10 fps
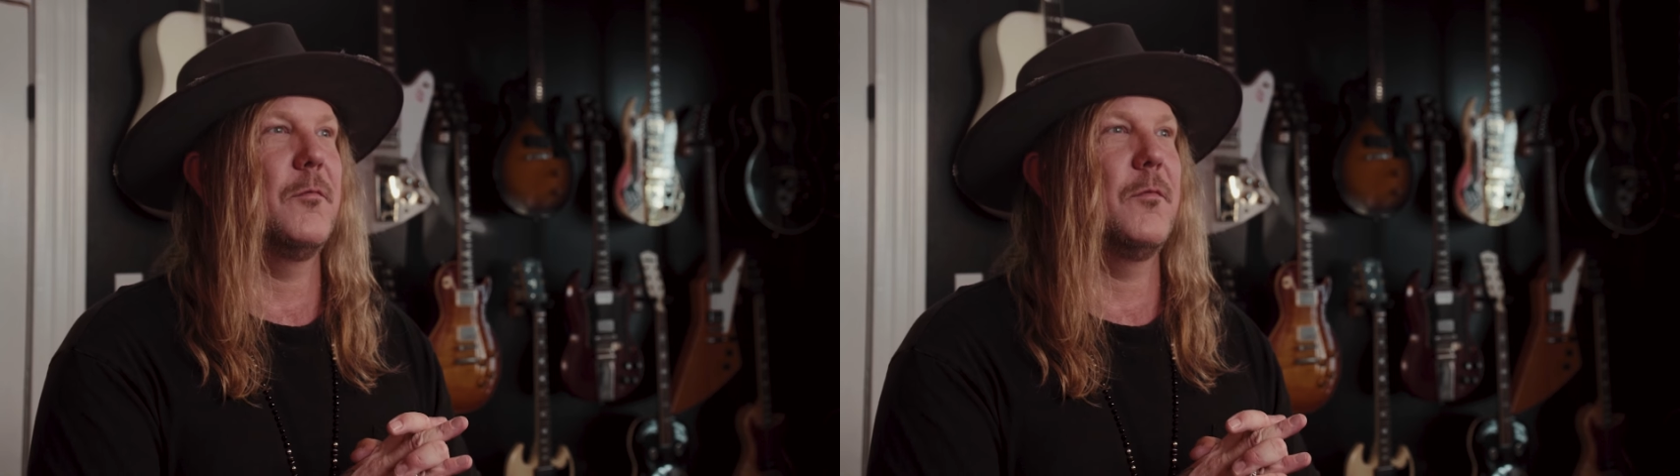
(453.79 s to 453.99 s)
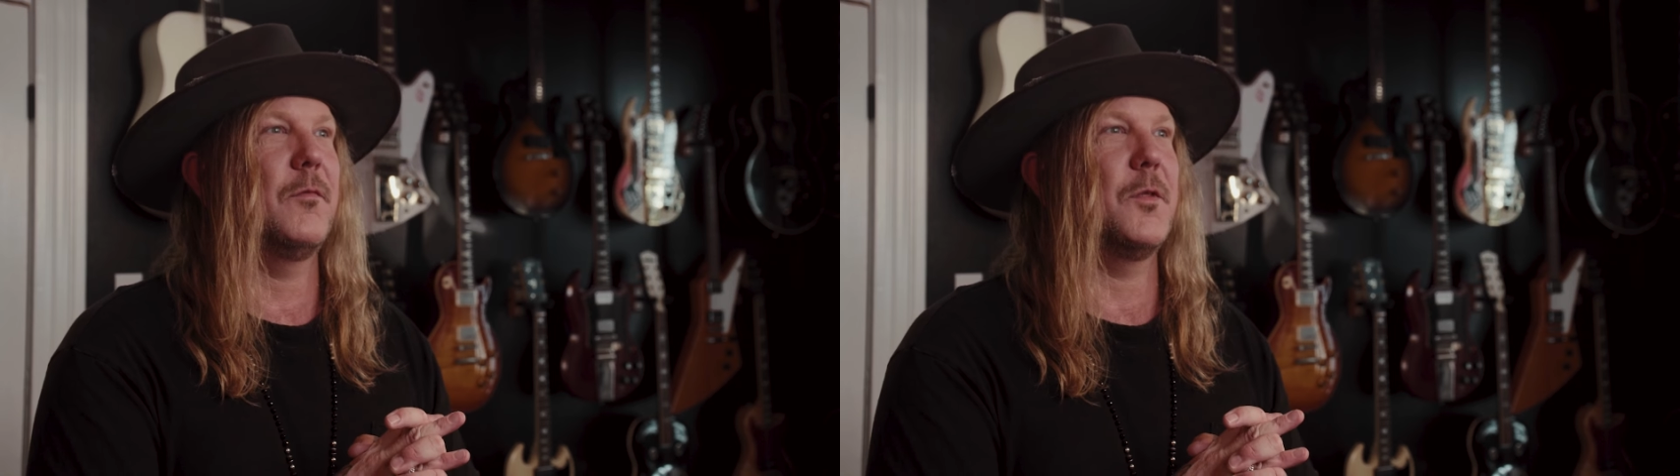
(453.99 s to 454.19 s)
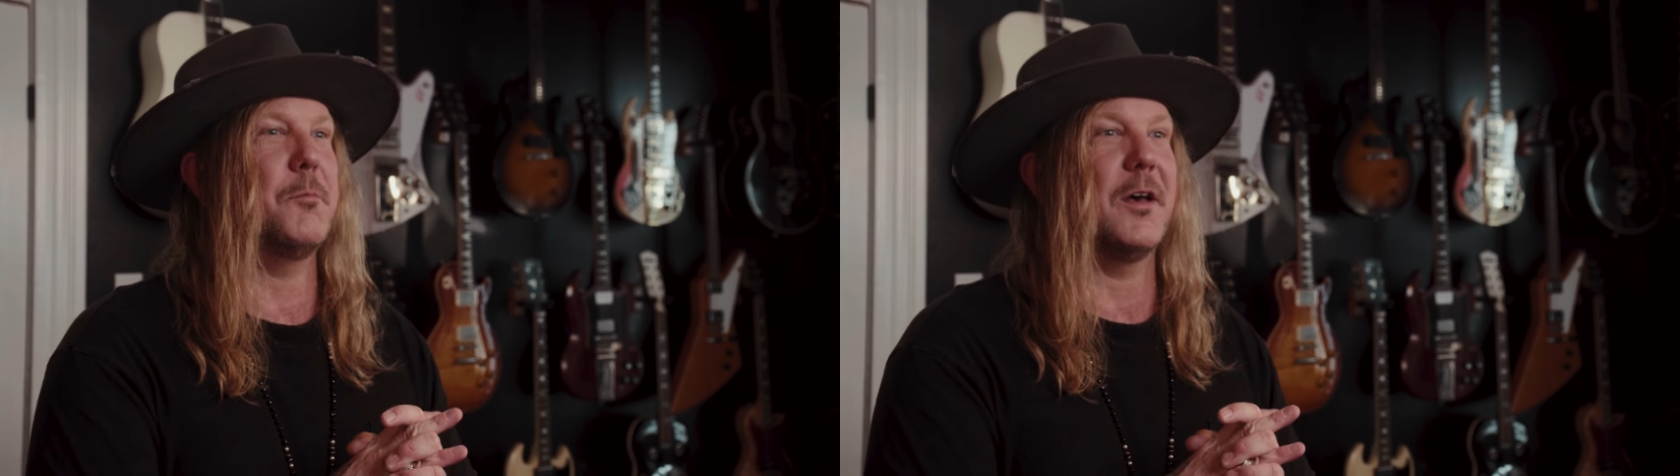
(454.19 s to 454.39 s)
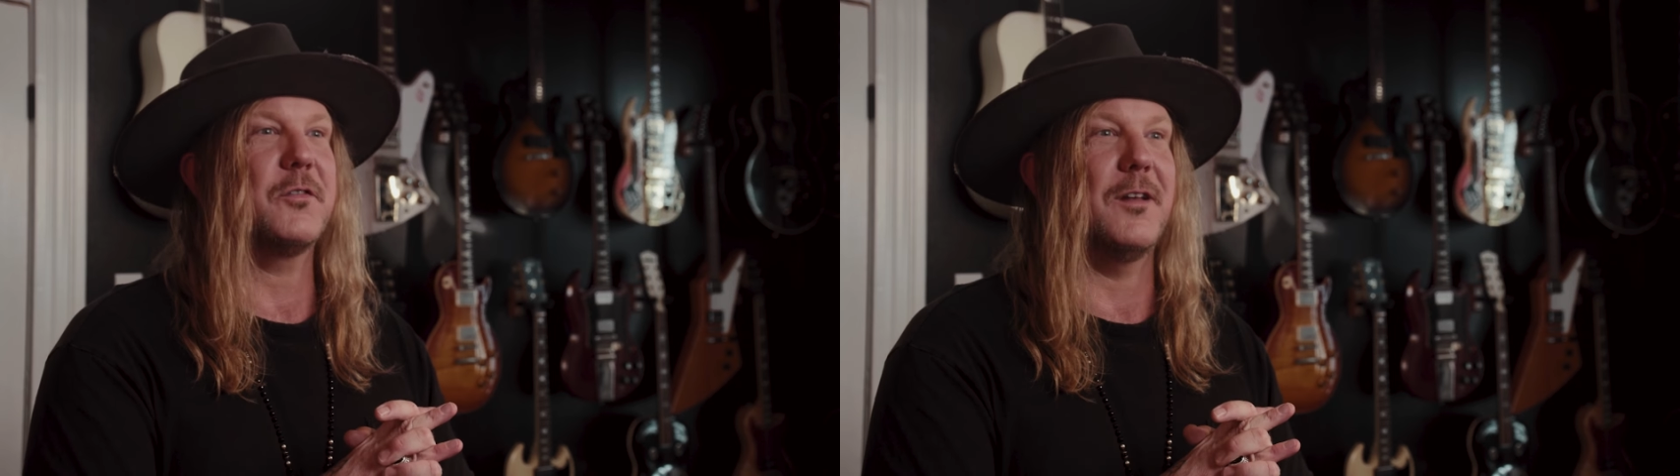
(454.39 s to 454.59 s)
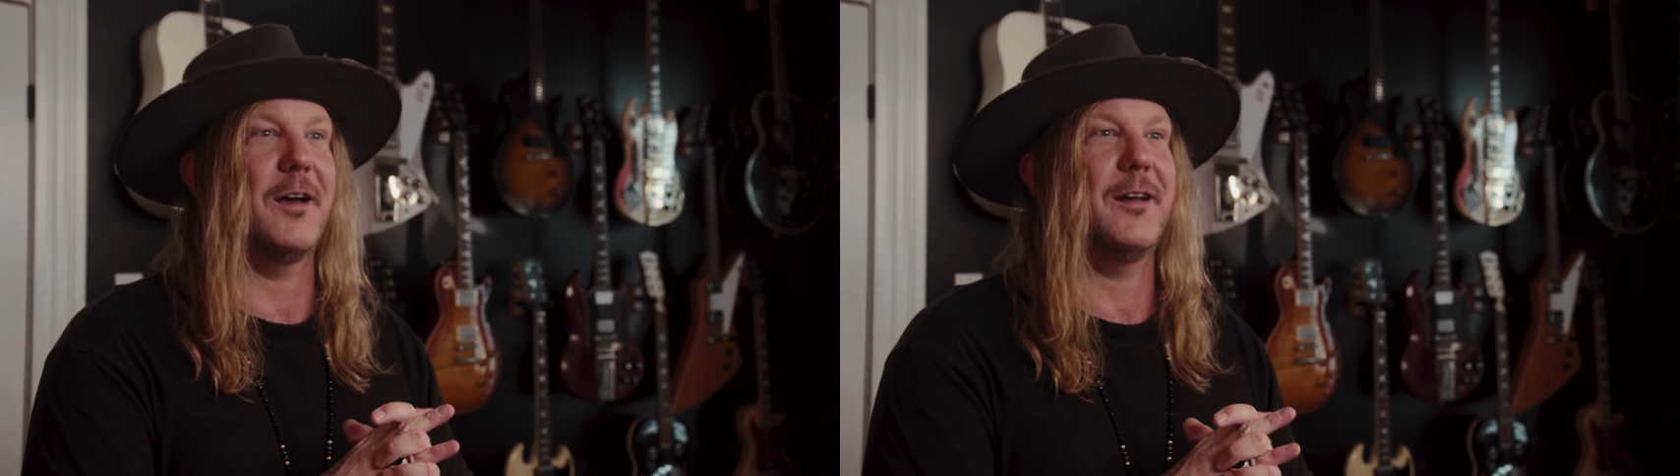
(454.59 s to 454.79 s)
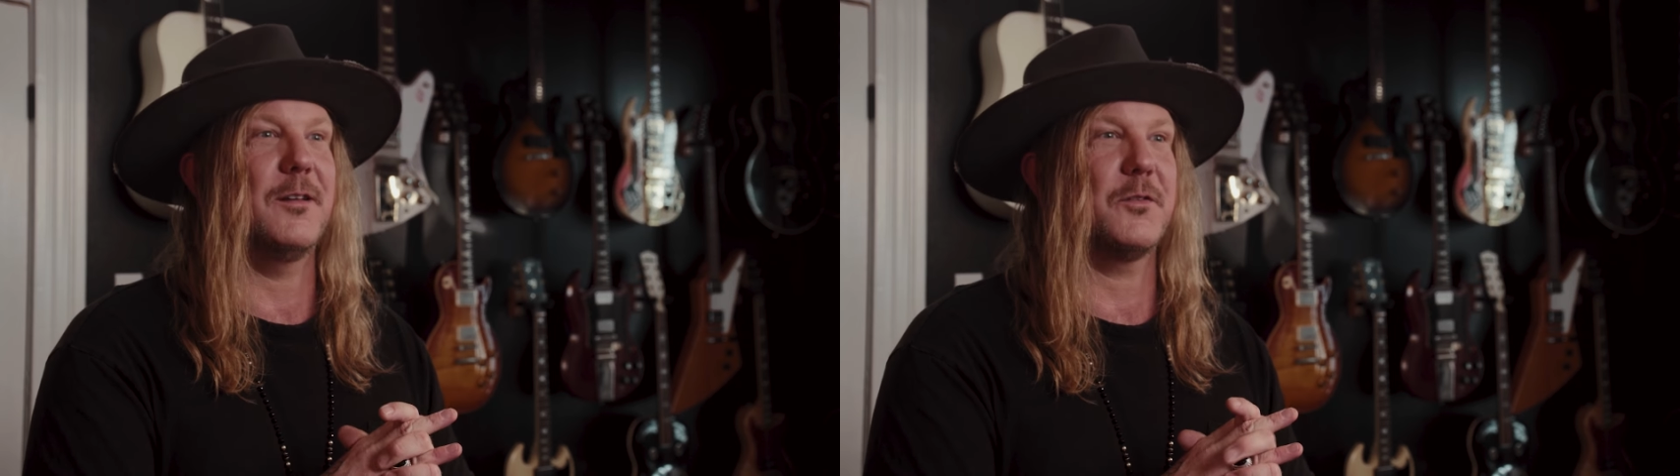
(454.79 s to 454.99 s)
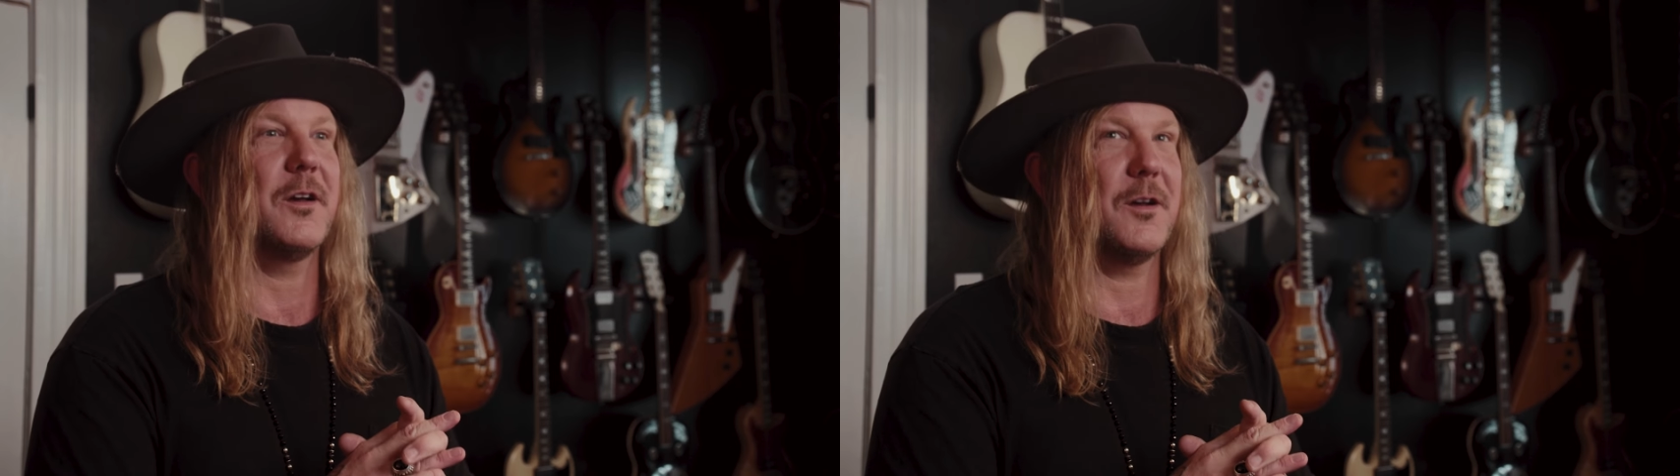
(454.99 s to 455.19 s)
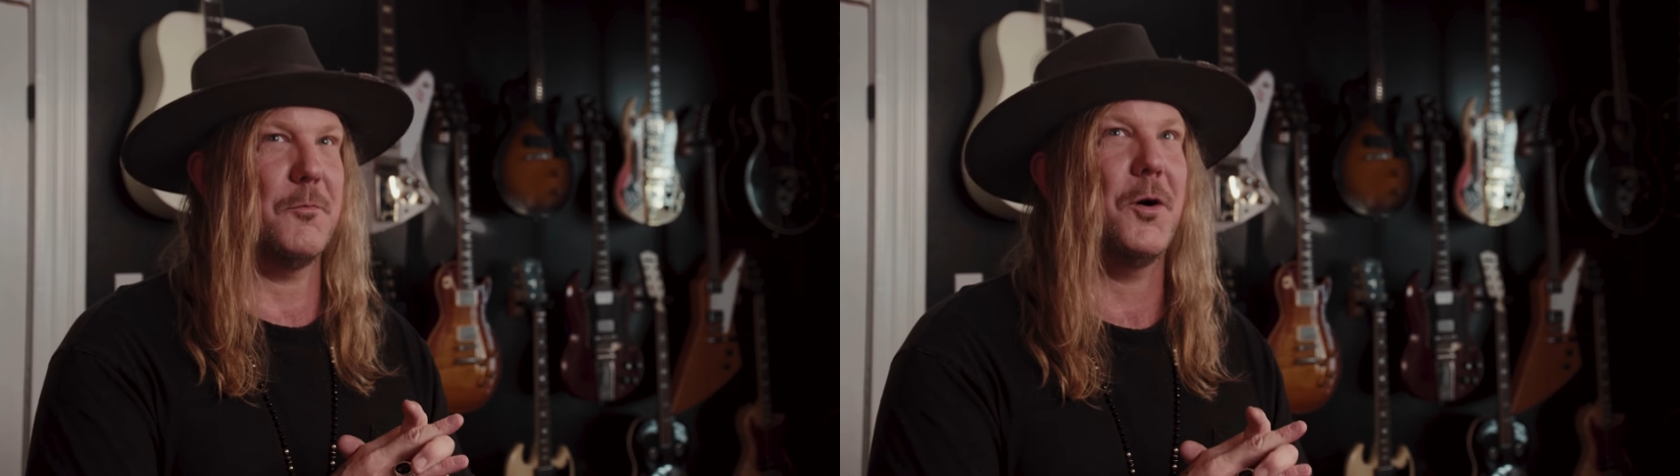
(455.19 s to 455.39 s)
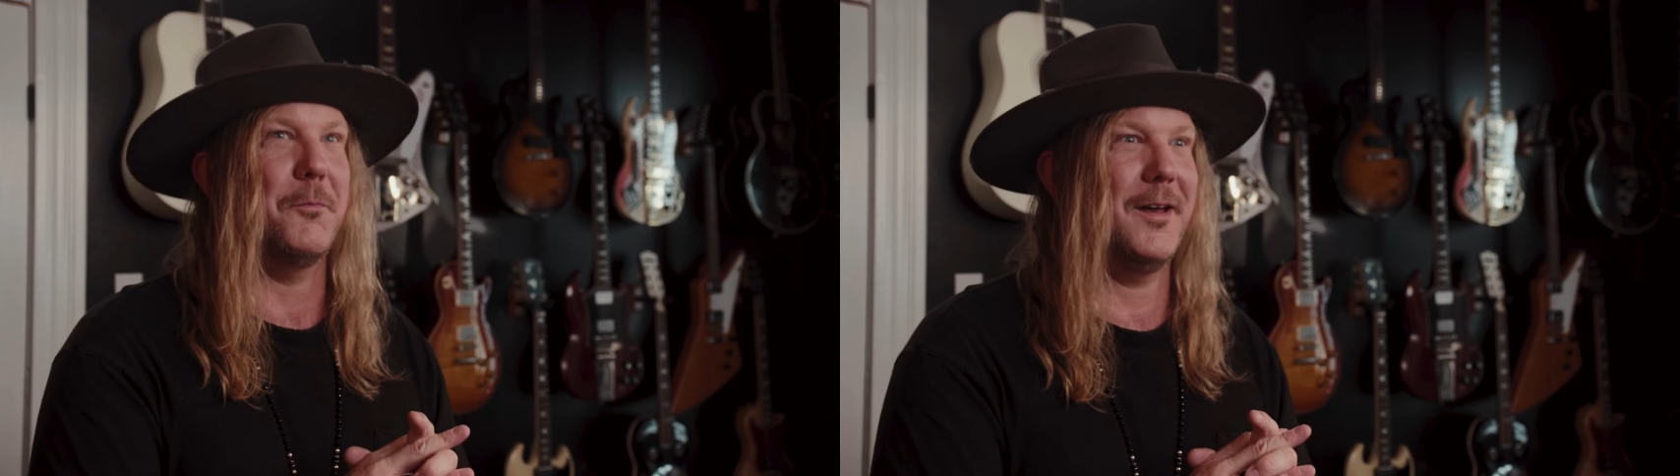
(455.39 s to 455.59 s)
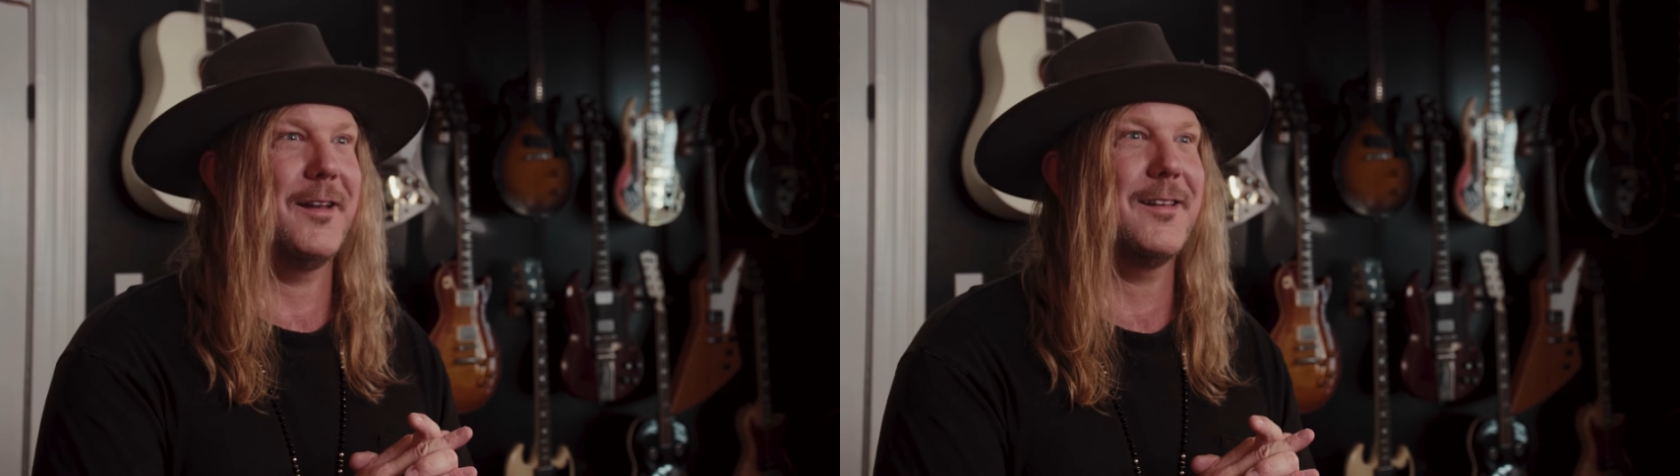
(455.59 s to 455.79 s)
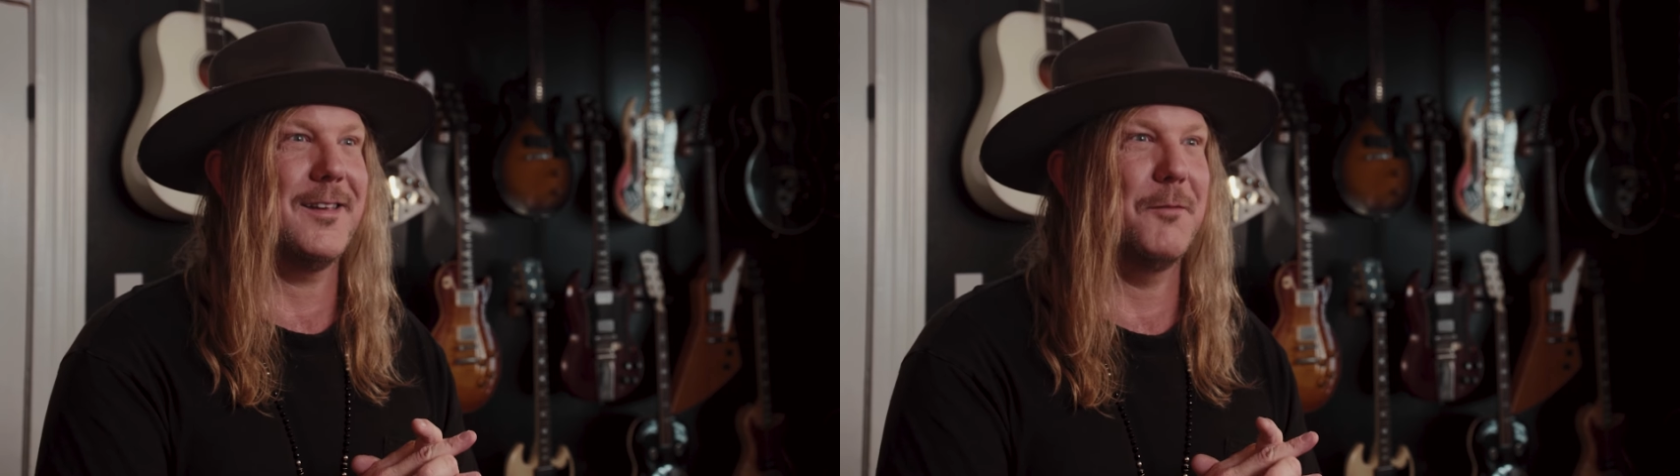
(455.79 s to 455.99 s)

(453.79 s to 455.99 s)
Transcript: the best night, and it's like, come on, man,